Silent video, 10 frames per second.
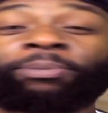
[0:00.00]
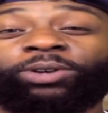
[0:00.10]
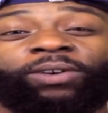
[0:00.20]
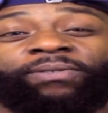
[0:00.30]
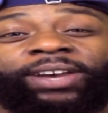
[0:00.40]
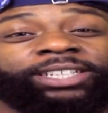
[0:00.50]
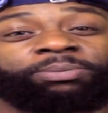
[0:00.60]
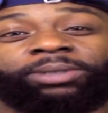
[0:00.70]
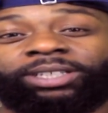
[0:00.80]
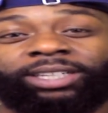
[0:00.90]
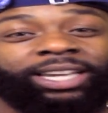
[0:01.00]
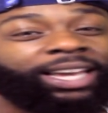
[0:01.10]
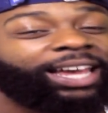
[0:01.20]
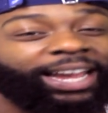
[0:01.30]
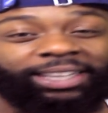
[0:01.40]
Find me on Facebook,
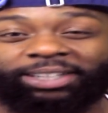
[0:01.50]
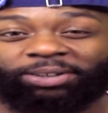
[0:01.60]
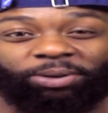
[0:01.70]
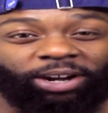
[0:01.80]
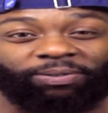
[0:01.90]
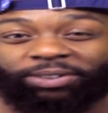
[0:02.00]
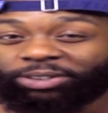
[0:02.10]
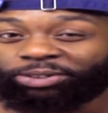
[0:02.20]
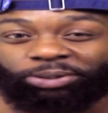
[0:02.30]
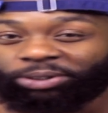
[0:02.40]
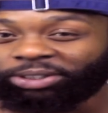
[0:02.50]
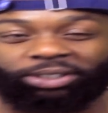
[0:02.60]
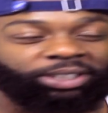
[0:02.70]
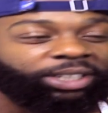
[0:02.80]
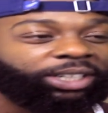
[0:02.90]
Anthony Crawford Jr.